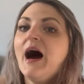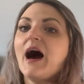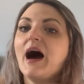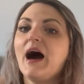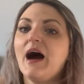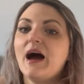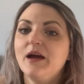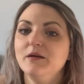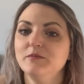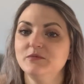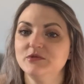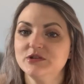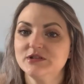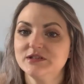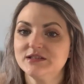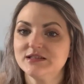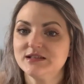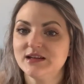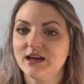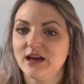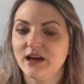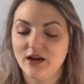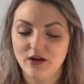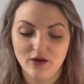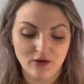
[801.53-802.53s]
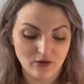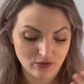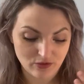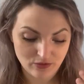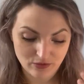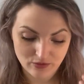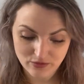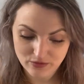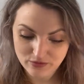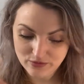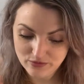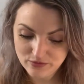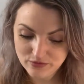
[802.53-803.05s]
I'm just
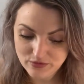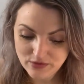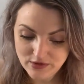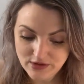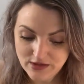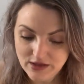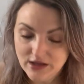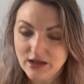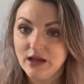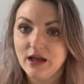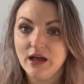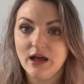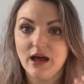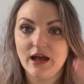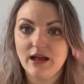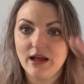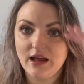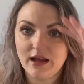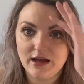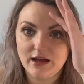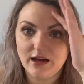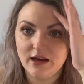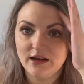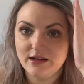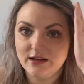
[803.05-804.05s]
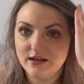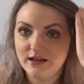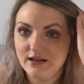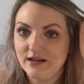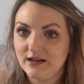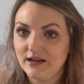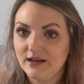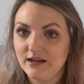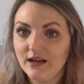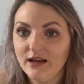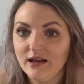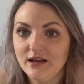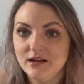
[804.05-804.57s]
now, I gotta get
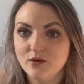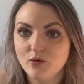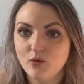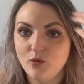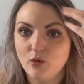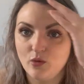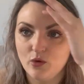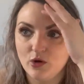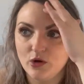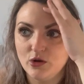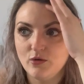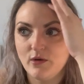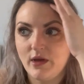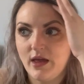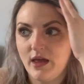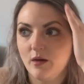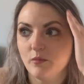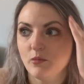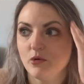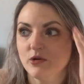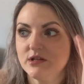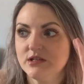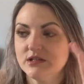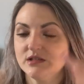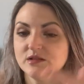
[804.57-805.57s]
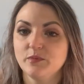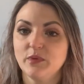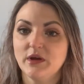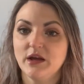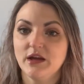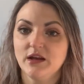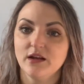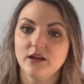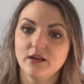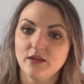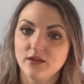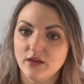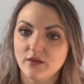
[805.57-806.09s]
it in, or you can't
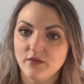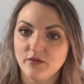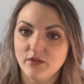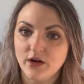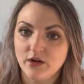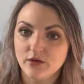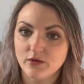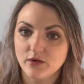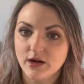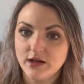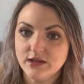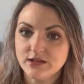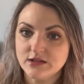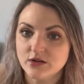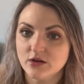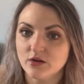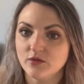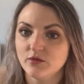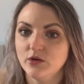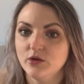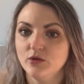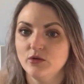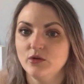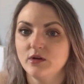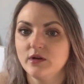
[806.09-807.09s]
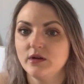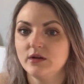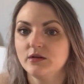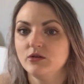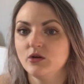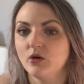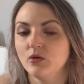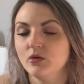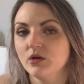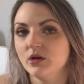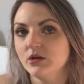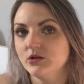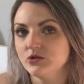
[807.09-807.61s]
participate in the fundraiser if you
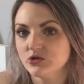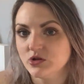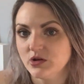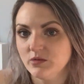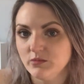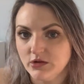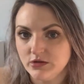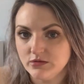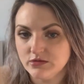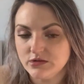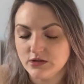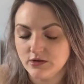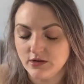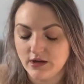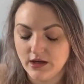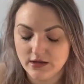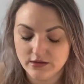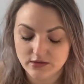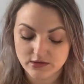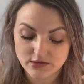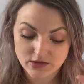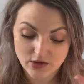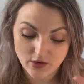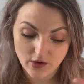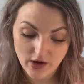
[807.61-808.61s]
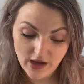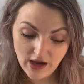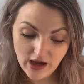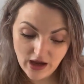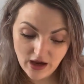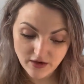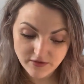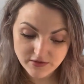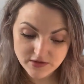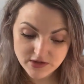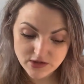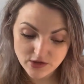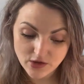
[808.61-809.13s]
don't contribute to it. So I
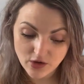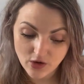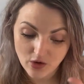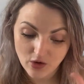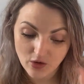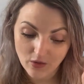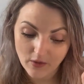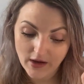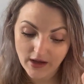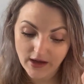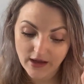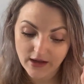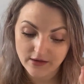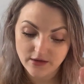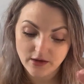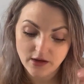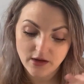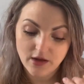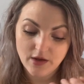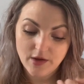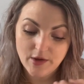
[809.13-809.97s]
have to go and